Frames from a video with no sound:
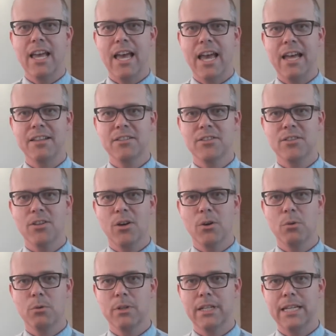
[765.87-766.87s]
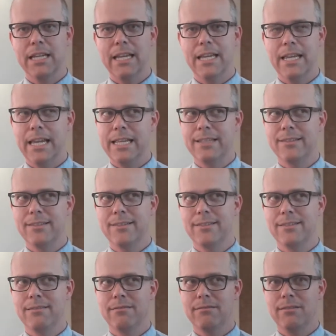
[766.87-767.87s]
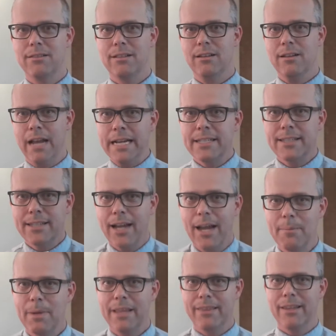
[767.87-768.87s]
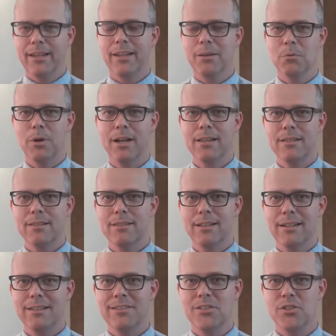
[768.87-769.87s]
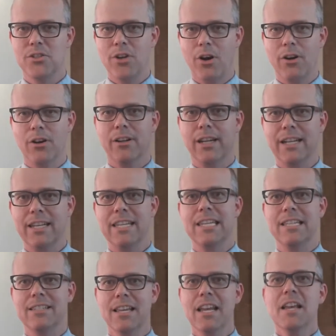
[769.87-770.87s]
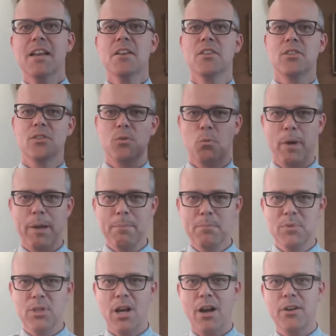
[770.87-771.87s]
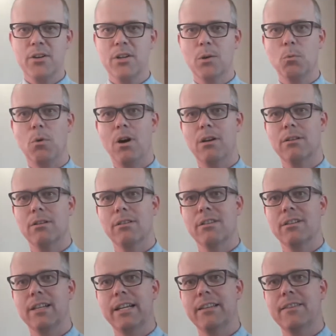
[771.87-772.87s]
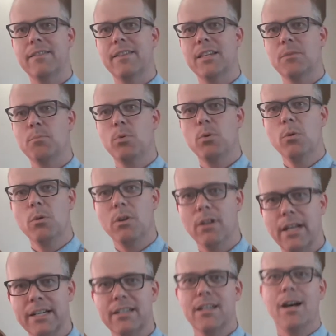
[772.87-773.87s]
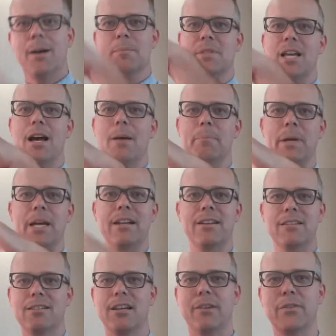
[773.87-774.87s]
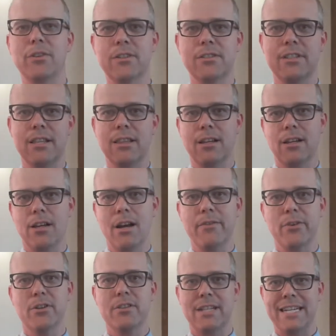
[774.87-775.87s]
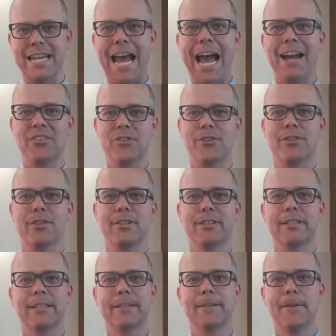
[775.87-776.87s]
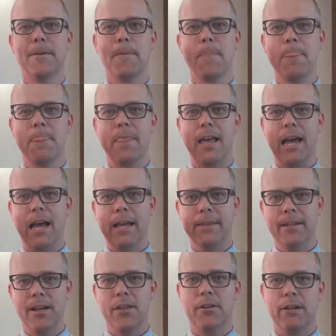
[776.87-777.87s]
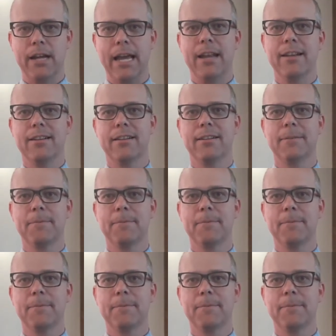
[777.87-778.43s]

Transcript: And so it's nighttime, I think it was, and it's dark, and he swims underwater the length of this pool and comes up and discovers that the cover is attached at the other end.